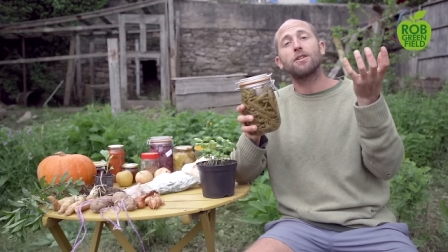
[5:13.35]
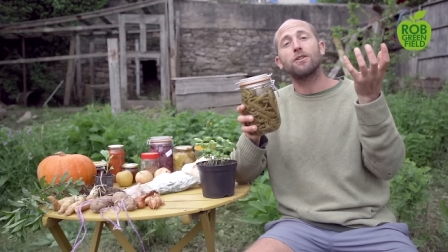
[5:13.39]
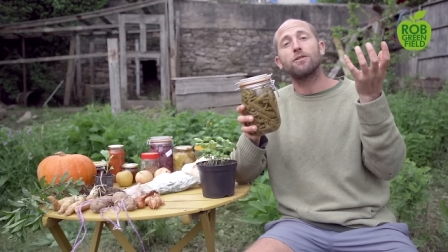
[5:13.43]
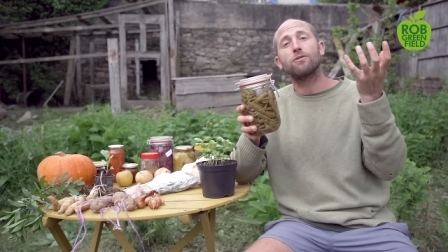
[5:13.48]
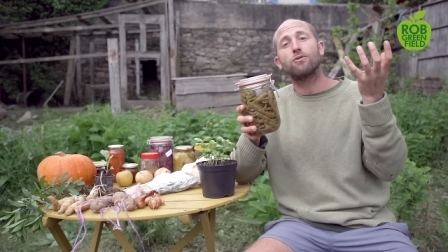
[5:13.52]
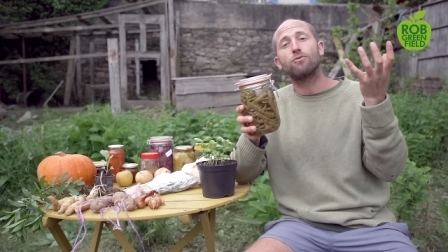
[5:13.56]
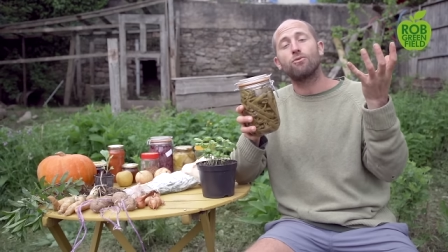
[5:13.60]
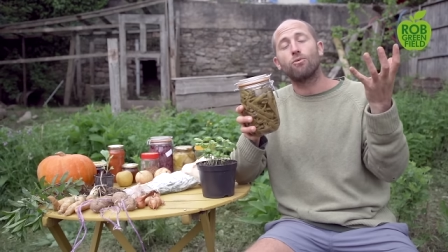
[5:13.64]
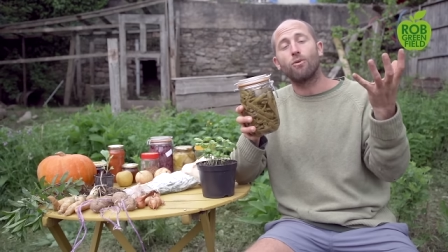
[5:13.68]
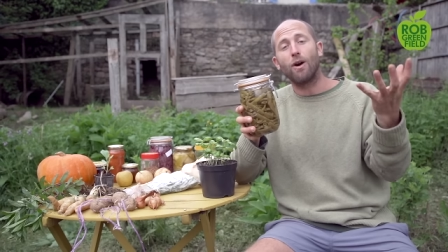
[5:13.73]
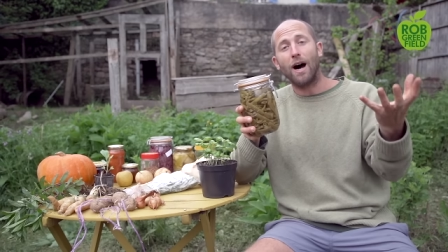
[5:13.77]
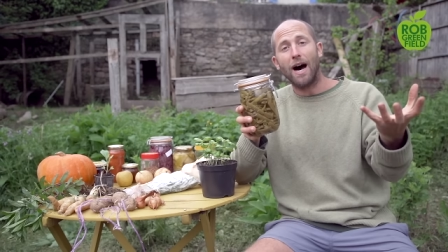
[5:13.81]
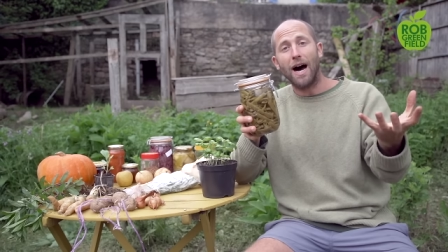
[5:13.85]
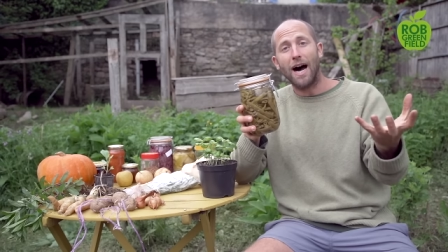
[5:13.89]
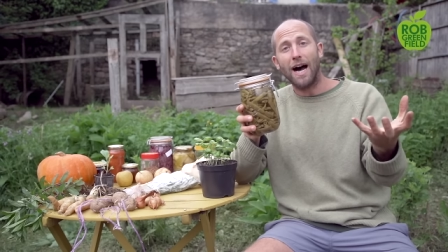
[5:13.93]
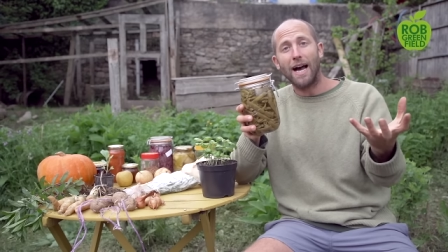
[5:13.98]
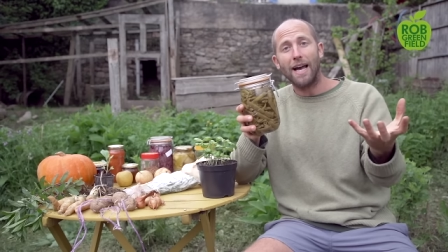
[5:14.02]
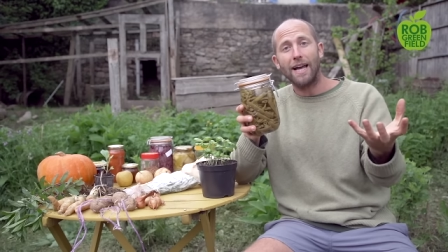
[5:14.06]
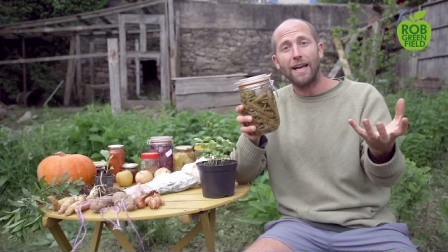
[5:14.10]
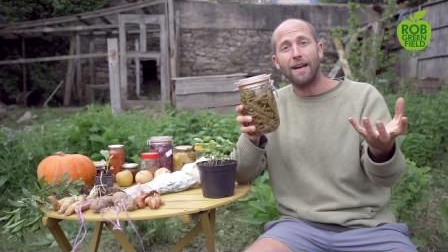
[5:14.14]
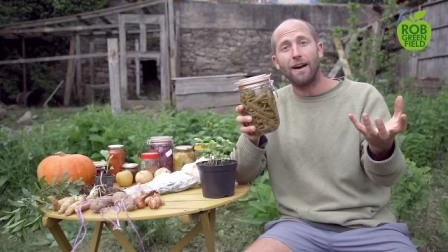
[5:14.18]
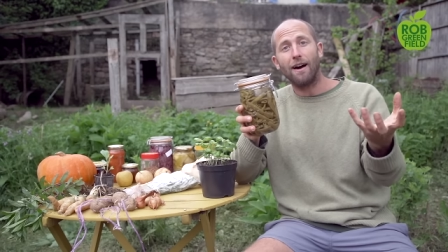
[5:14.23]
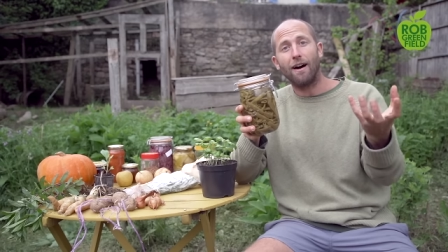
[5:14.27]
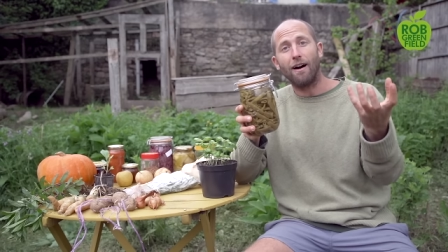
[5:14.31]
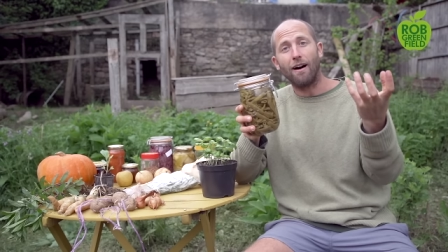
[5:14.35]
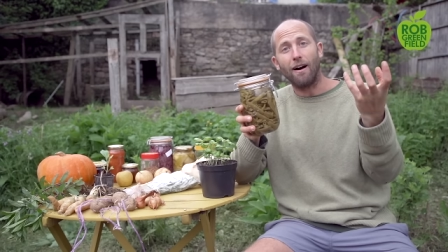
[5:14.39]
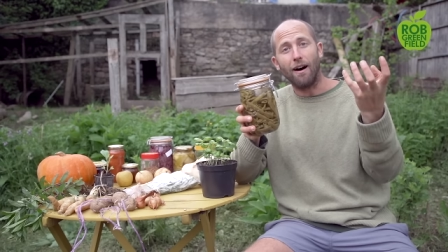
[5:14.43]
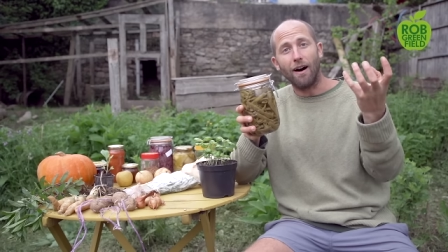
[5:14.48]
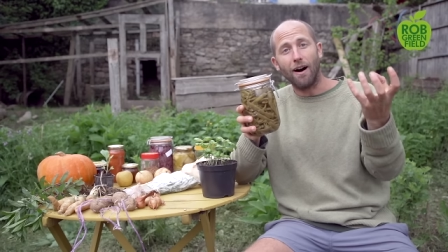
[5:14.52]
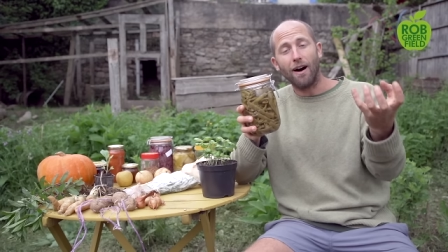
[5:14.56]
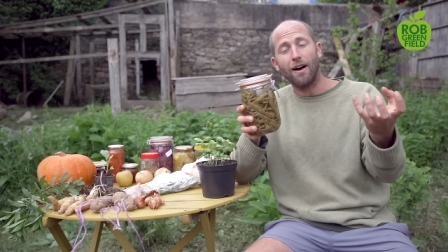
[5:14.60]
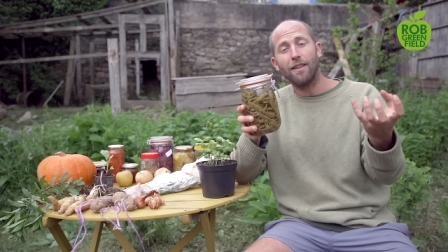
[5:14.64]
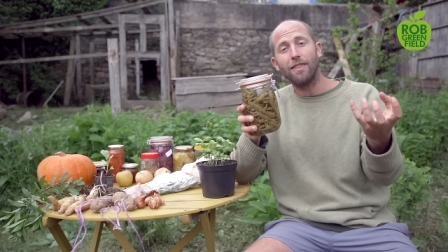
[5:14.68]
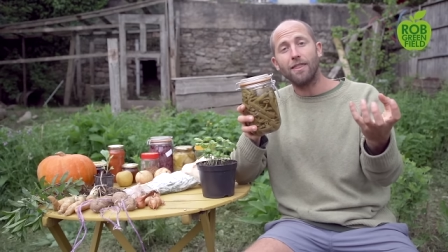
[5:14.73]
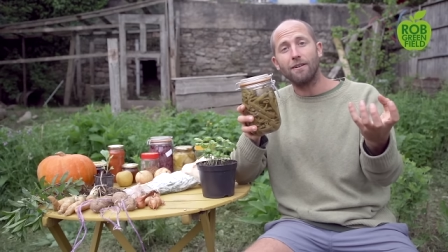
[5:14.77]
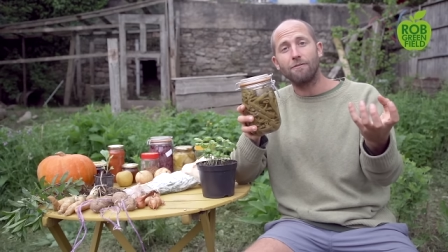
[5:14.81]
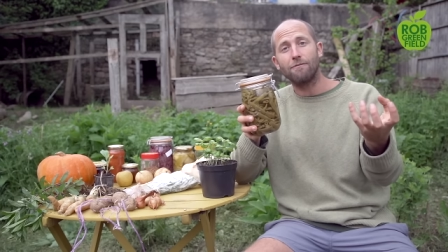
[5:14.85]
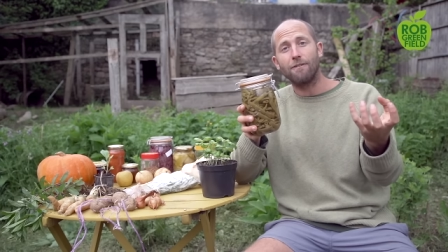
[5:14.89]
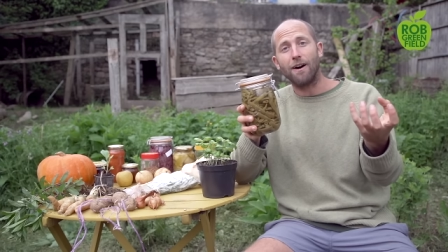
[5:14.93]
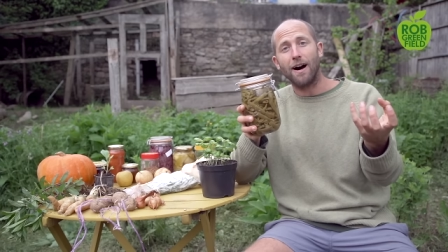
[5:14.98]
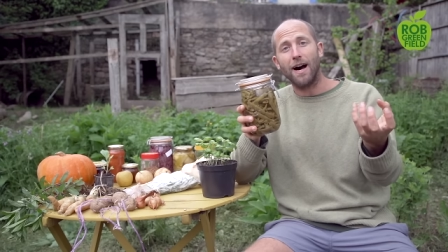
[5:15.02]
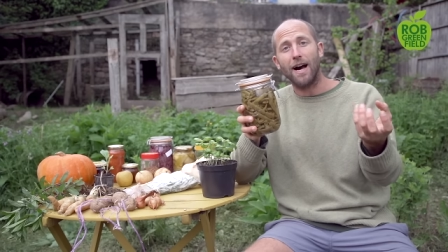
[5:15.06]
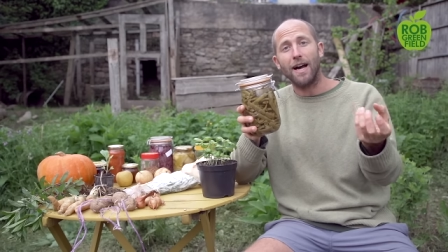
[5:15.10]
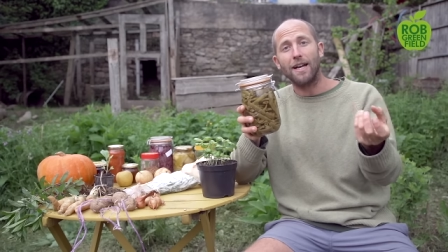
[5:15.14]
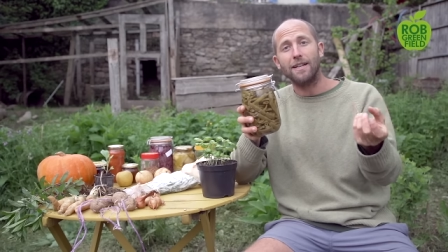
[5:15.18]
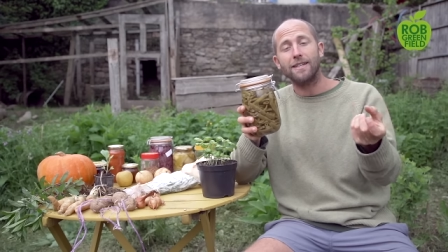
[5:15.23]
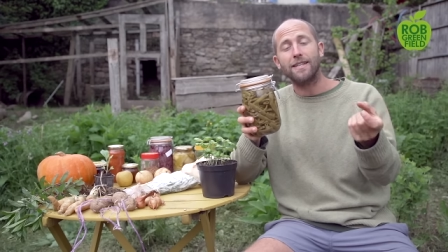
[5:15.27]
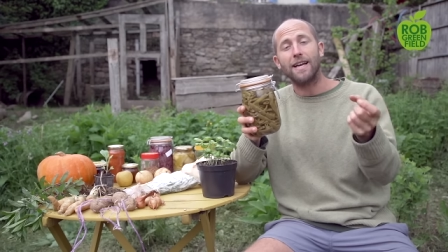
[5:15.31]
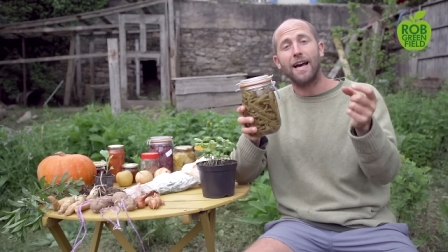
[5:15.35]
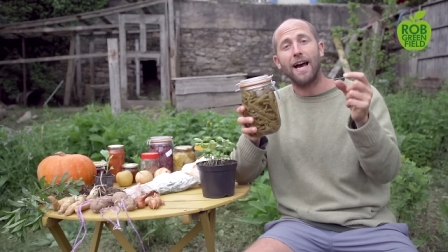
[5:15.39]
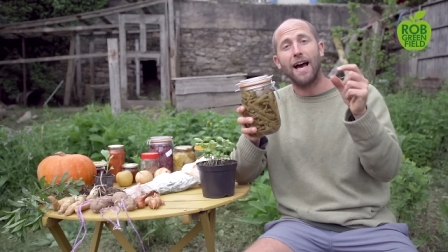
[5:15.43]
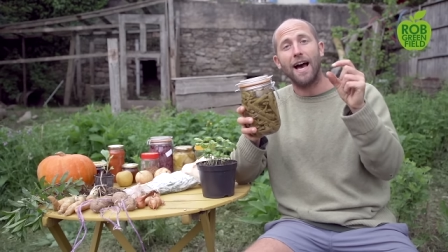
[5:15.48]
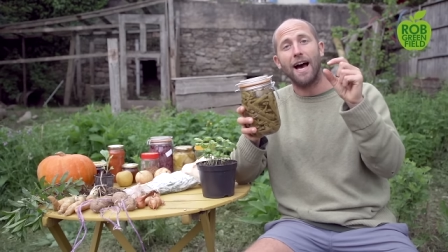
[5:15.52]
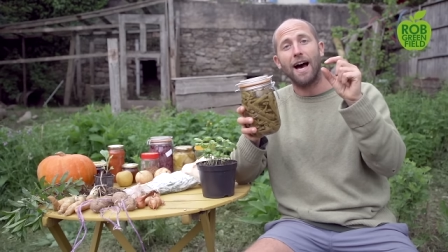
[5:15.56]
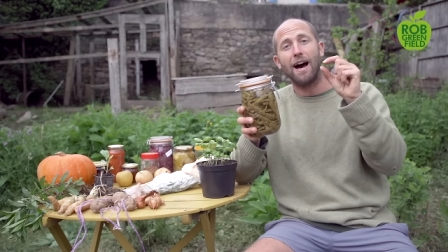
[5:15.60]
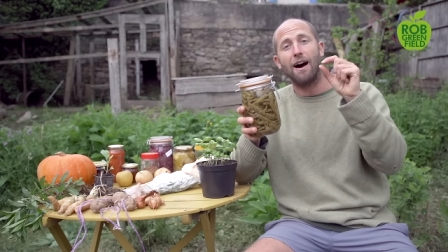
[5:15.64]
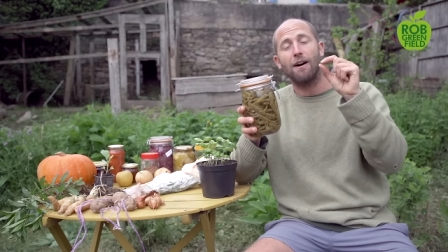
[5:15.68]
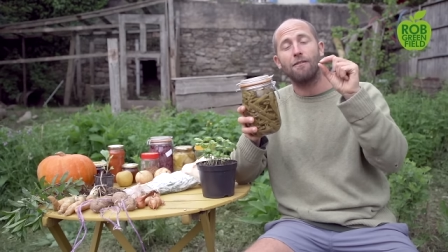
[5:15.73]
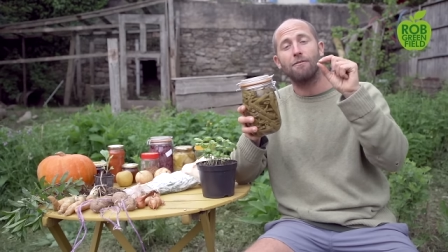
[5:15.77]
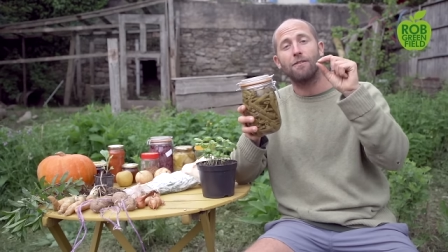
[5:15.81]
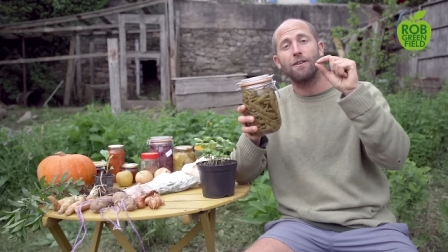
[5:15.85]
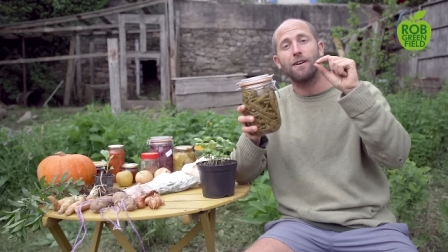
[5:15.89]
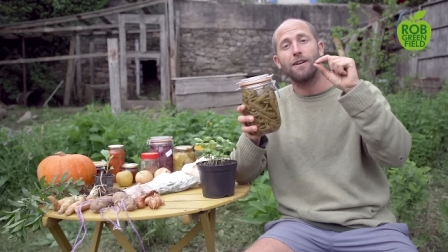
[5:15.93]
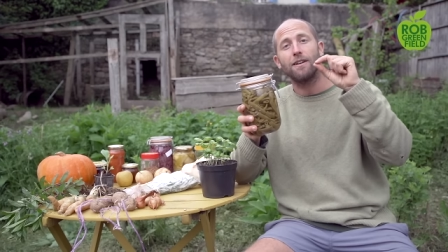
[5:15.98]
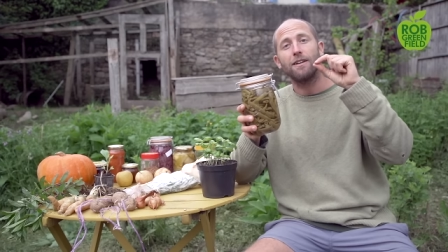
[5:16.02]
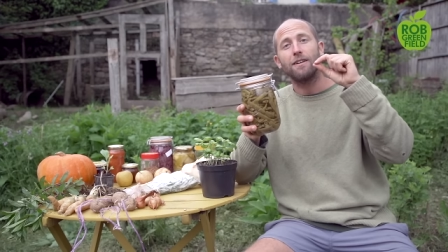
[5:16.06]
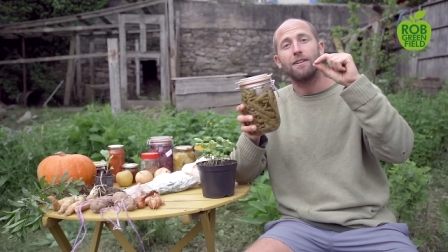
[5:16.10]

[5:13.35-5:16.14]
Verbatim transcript: to dry on the vine to have